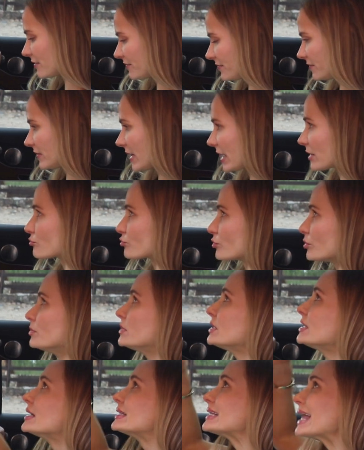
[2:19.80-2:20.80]
of legroom.
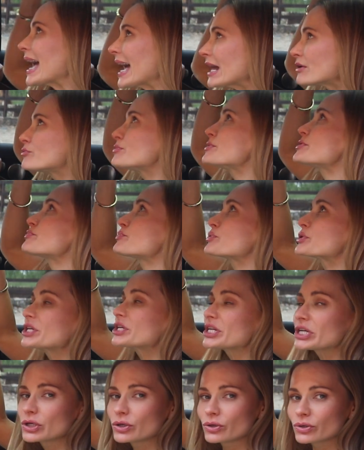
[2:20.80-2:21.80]
The headroom is
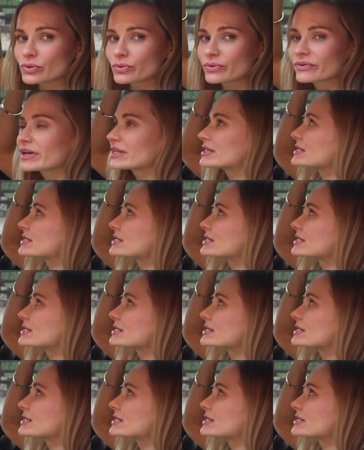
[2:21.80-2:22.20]
pretty good. We've got